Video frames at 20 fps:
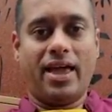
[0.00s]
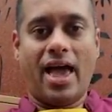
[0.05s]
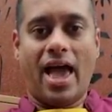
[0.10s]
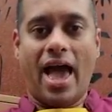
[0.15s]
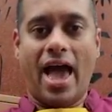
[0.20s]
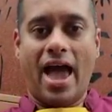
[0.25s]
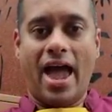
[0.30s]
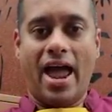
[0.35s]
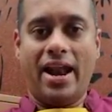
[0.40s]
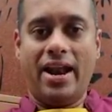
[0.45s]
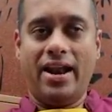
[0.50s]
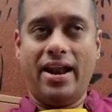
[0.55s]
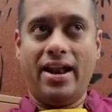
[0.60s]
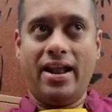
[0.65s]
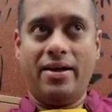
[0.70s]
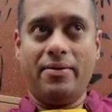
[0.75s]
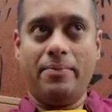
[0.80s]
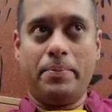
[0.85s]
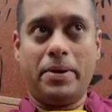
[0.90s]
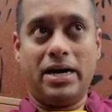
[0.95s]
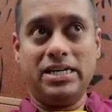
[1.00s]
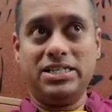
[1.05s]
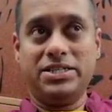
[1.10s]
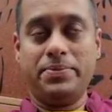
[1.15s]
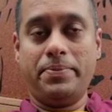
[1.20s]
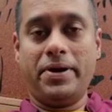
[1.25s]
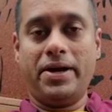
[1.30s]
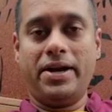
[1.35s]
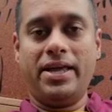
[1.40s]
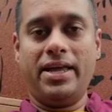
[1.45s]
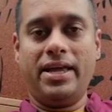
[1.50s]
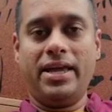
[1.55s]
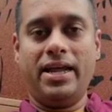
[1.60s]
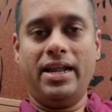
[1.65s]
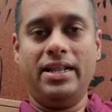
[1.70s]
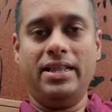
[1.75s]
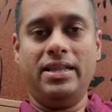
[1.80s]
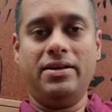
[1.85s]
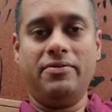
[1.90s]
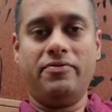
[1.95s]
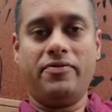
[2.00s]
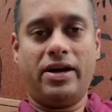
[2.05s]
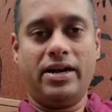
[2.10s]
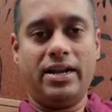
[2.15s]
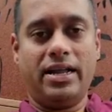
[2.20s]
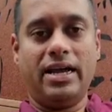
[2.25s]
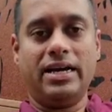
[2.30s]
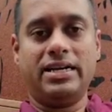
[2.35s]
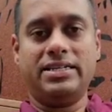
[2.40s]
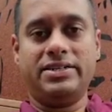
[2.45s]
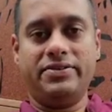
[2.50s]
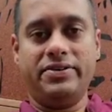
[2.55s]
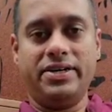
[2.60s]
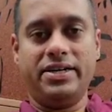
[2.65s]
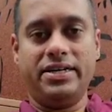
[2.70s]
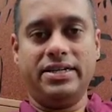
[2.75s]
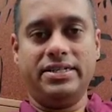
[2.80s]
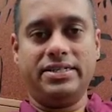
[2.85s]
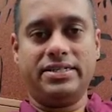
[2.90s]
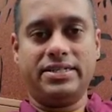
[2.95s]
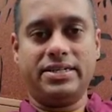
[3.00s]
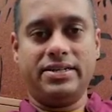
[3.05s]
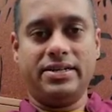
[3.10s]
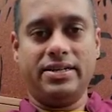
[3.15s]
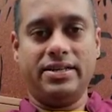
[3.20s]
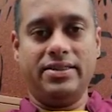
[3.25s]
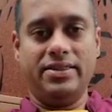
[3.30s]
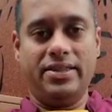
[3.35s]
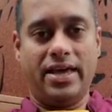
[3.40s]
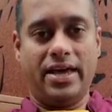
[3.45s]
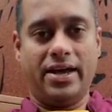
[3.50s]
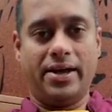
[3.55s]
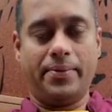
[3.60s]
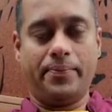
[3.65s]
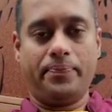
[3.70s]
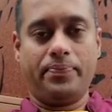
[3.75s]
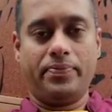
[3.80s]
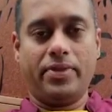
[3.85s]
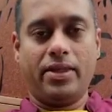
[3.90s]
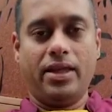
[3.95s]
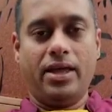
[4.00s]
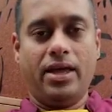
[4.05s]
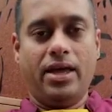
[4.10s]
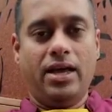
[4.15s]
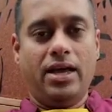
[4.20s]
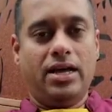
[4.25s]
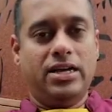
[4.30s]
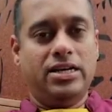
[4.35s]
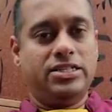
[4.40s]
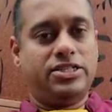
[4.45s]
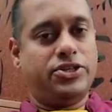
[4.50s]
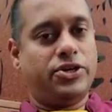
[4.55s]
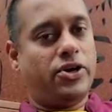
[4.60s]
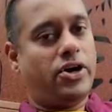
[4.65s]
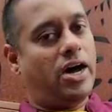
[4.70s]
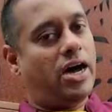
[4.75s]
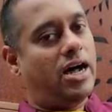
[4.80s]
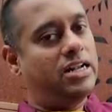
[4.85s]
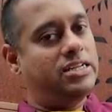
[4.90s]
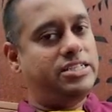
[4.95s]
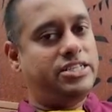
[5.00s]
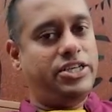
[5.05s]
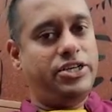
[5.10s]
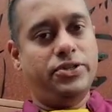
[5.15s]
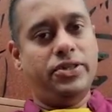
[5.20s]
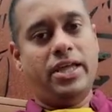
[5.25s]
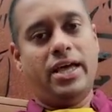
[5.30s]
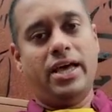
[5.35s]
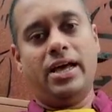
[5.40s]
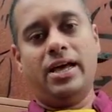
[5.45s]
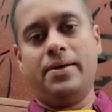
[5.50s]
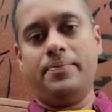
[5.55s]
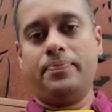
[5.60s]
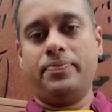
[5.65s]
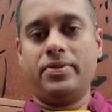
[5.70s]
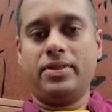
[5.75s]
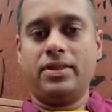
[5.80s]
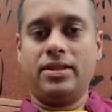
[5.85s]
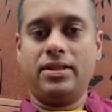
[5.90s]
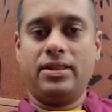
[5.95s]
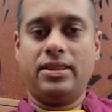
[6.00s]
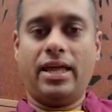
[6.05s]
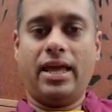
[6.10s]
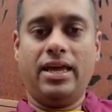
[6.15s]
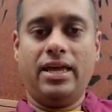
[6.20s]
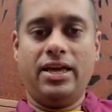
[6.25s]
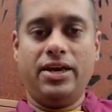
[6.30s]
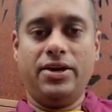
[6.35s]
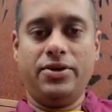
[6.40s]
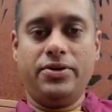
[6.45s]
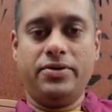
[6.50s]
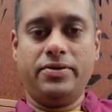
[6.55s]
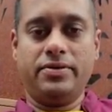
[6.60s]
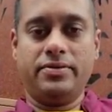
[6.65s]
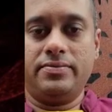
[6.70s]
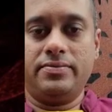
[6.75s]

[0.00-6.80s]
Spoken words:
and participating in the fun activities there. So I'll see you there. Thank you.